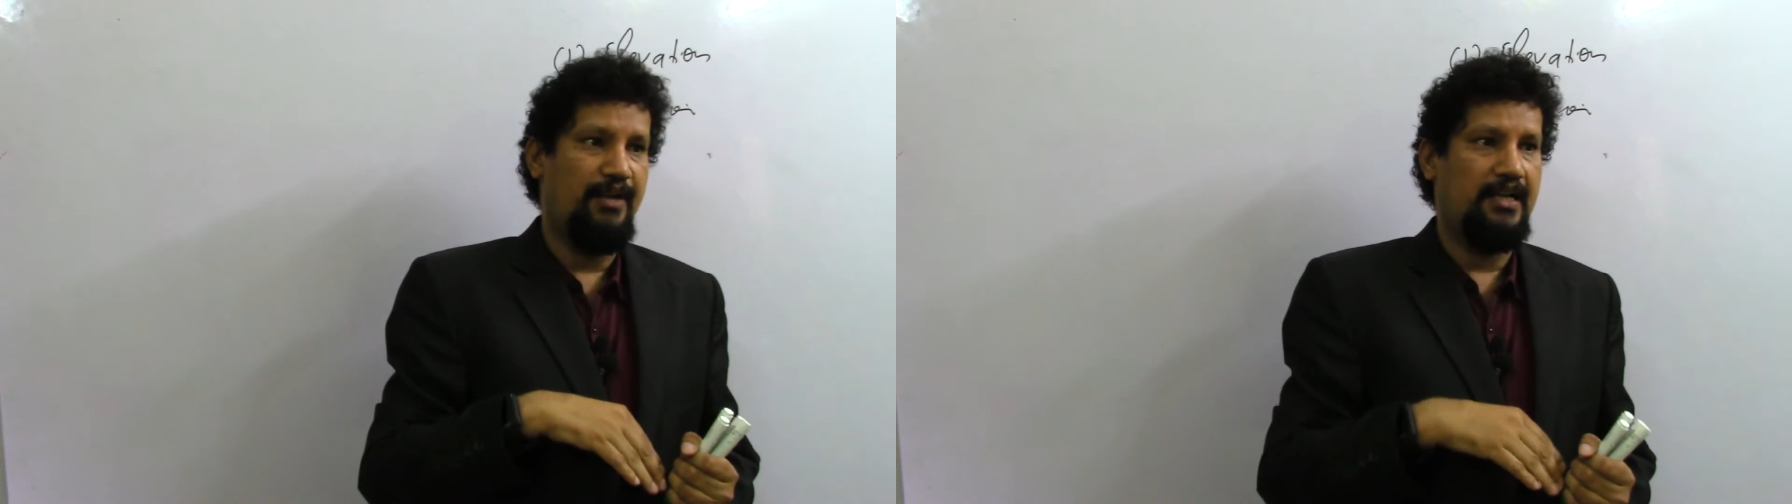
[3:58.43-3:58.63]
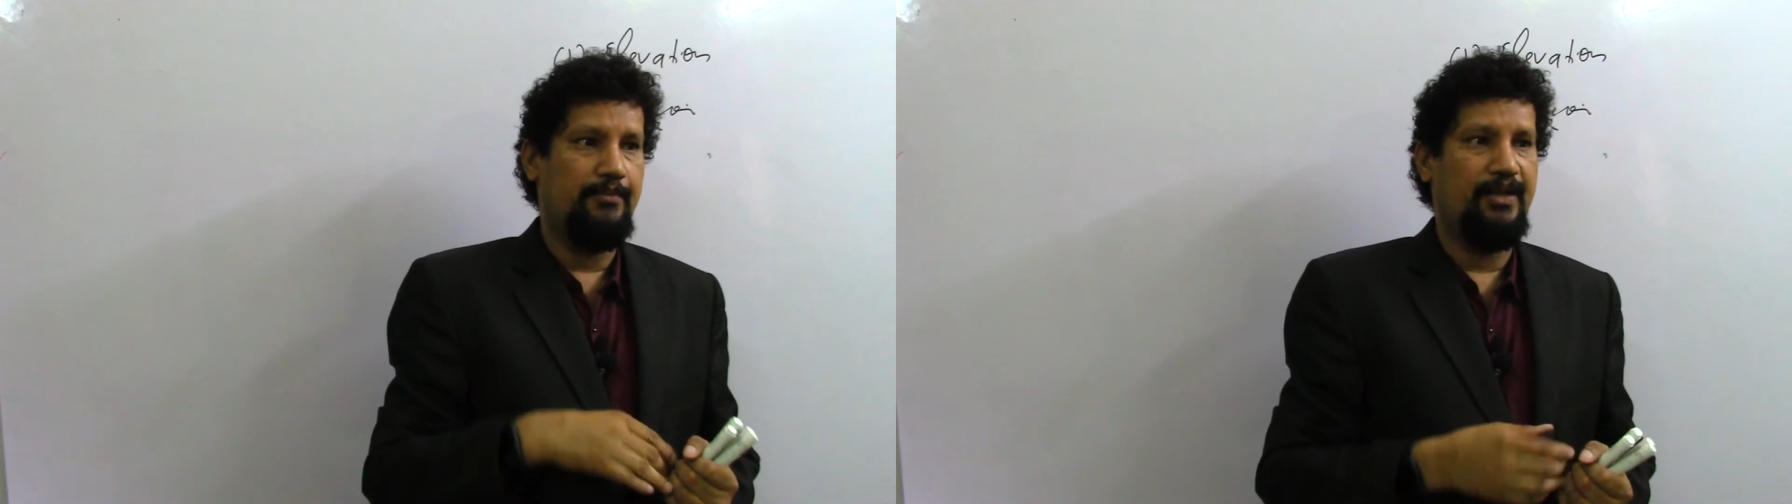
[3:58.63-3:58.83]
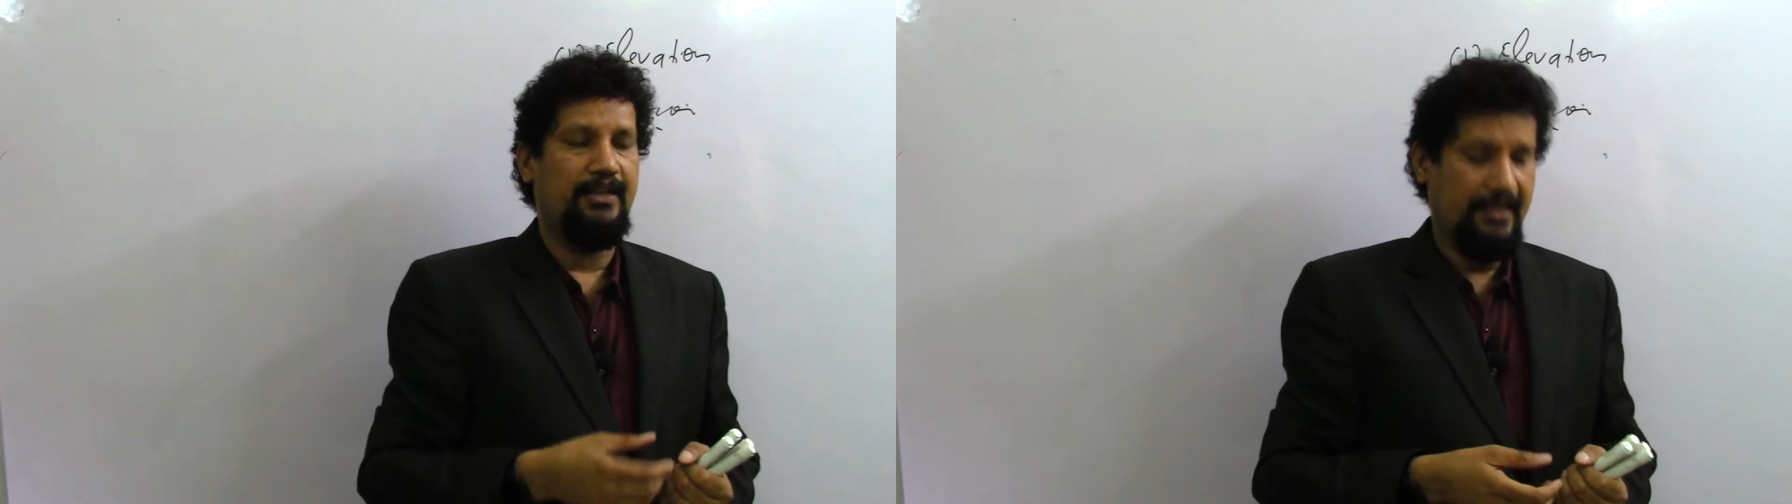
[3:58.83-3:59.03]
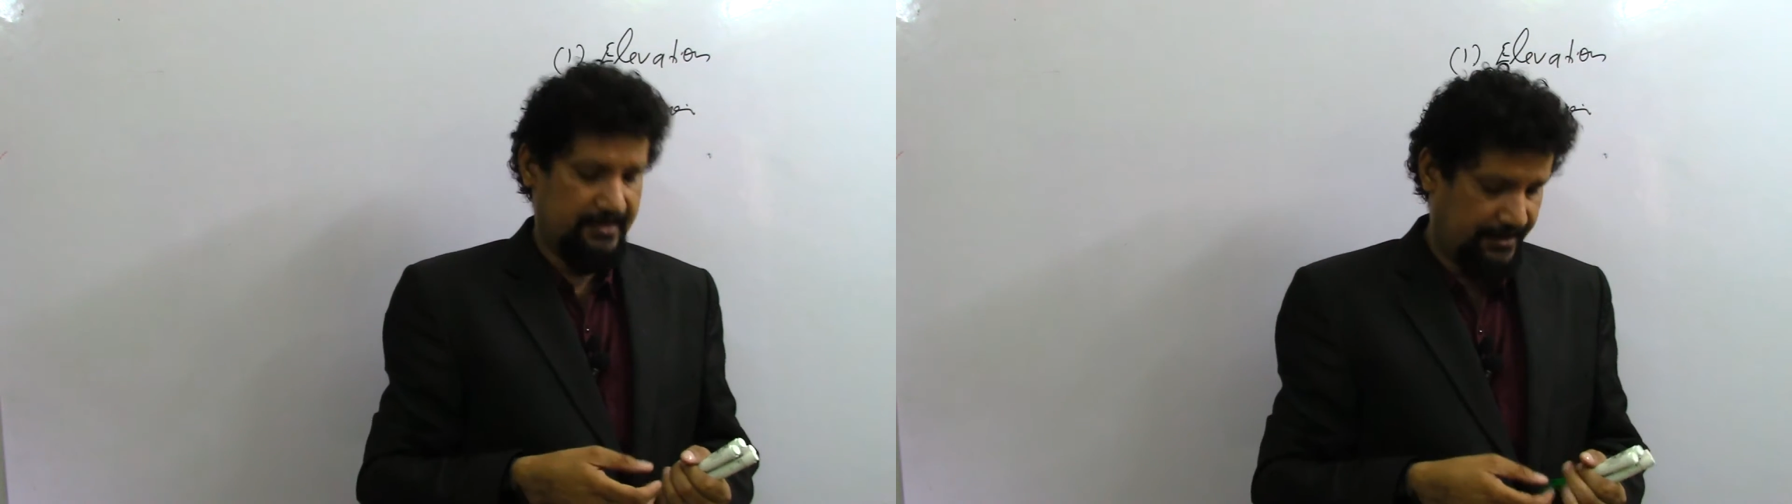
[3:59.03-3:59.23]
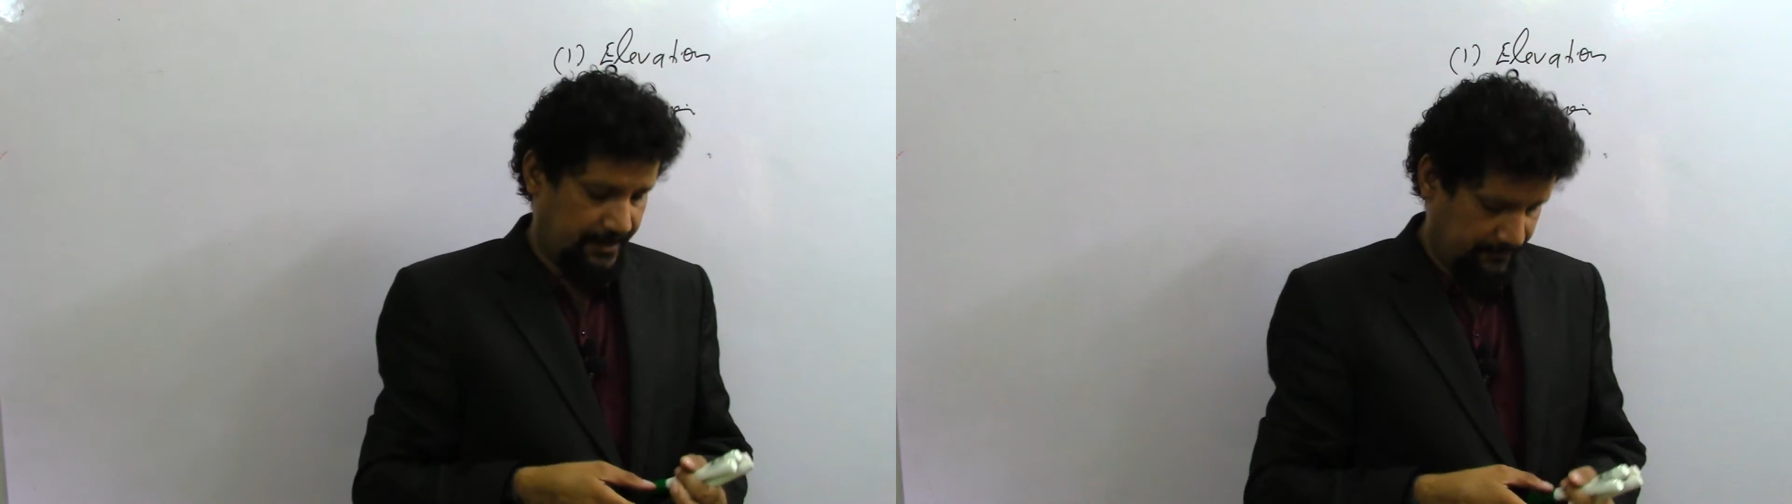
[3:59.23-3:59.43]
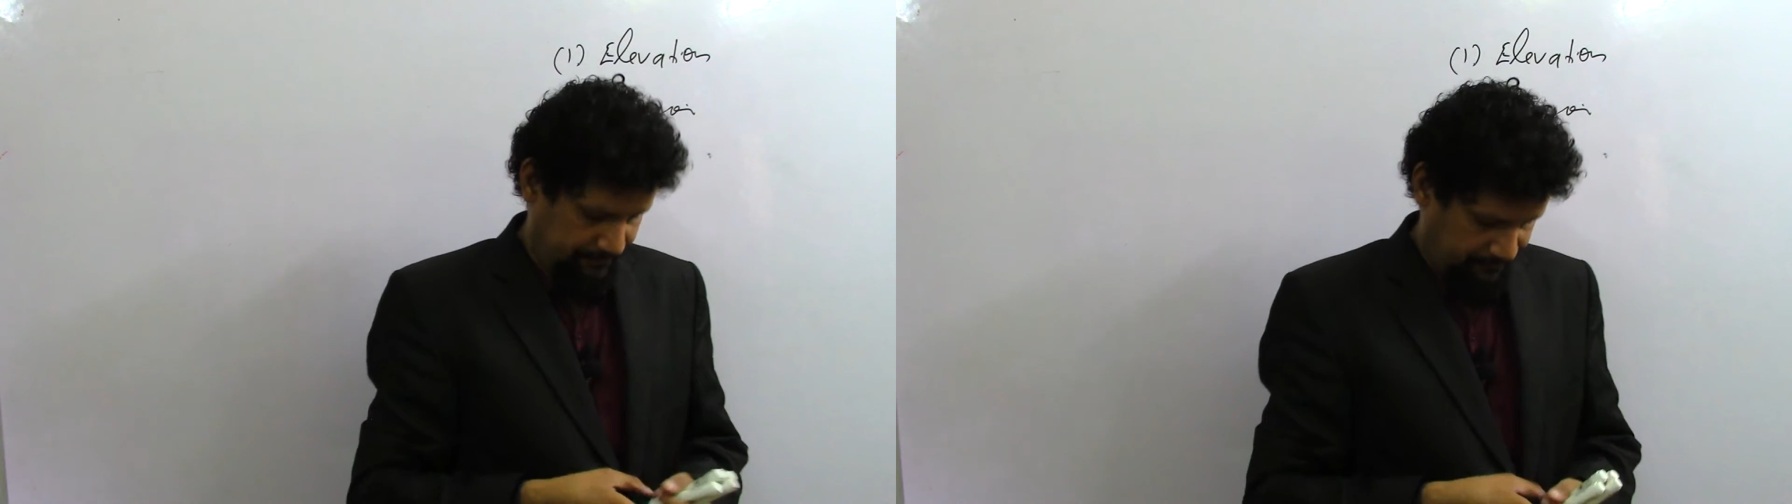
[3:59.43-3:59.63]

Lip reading: mandible is the